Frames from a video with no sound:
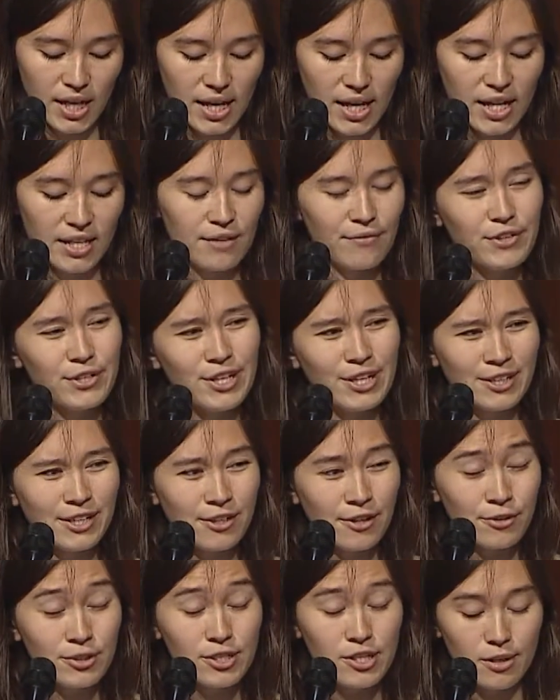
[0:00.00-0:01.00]
And if you can
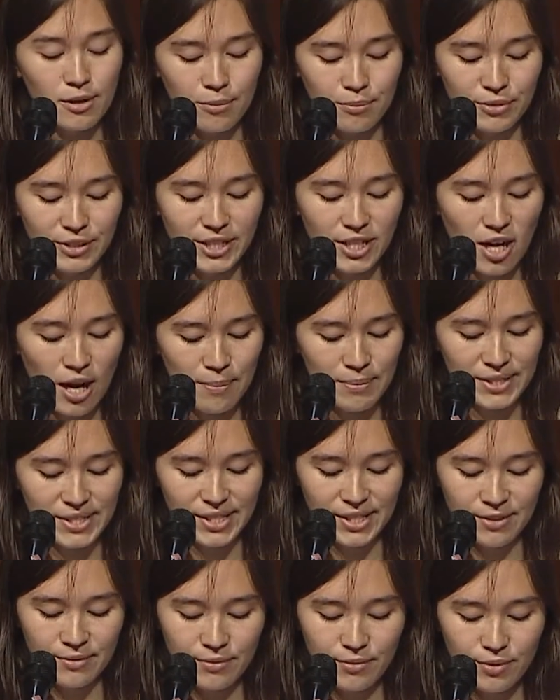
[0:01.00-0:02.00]
go to the complete
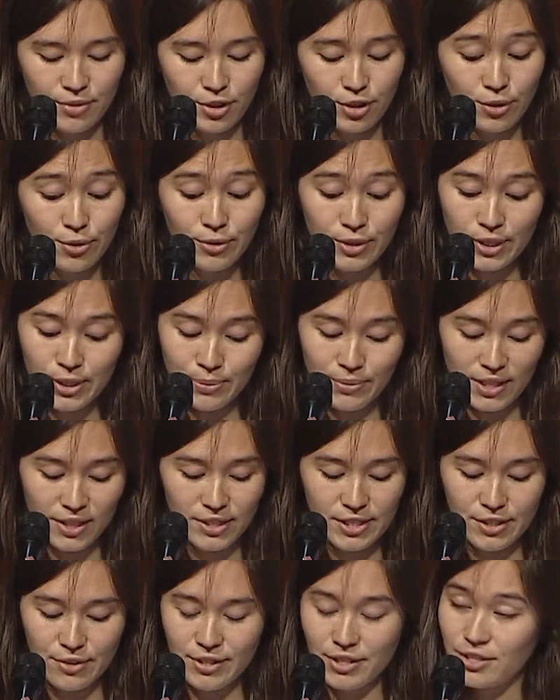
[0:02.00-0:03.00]
opposite, who knows what
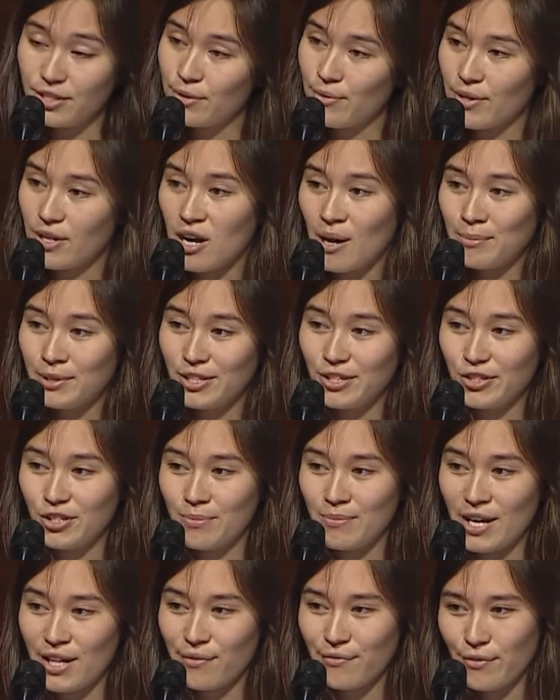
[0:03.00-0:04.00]
else you can do with competition
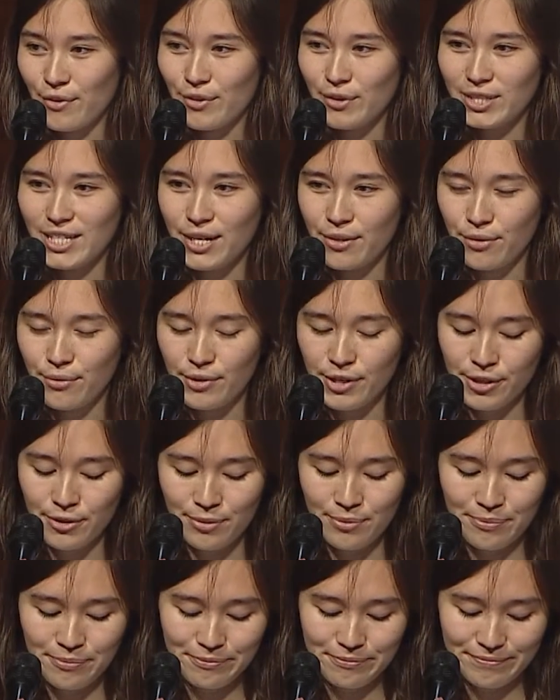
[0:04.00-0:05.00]
math further down the road?